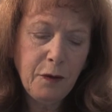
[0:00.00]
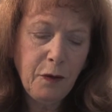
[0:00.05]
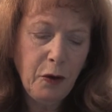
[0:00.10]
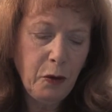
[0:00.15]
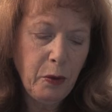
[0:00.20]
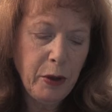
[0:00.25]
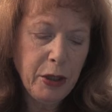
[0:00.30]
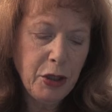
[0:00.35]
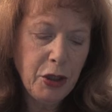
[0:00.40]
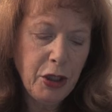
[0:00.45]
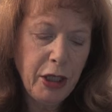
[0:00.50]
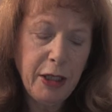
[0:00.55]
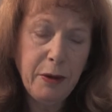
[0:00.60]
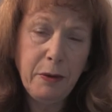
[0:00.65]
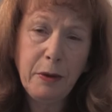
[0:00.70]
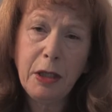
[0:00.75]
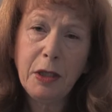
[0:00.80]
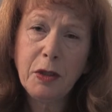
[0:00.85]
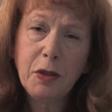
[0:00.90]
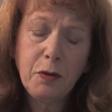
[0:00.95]
for which he
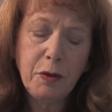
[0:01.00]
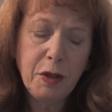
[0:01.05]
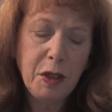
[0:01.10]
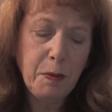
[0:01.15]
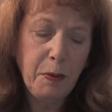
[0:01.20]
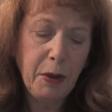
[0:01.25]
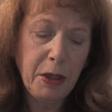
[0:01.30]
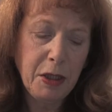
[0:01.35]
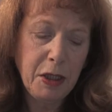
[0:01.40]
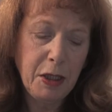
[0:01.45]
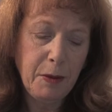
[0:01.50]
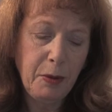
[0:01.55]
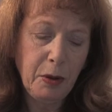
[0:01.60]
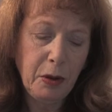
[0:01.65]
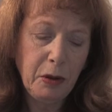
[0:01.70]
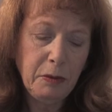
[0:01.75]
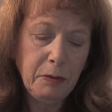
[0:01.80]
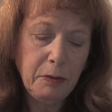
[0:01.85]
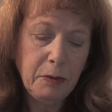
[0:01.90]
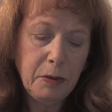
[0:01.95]
was
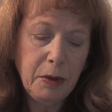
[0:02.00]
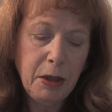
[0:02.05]
responsible,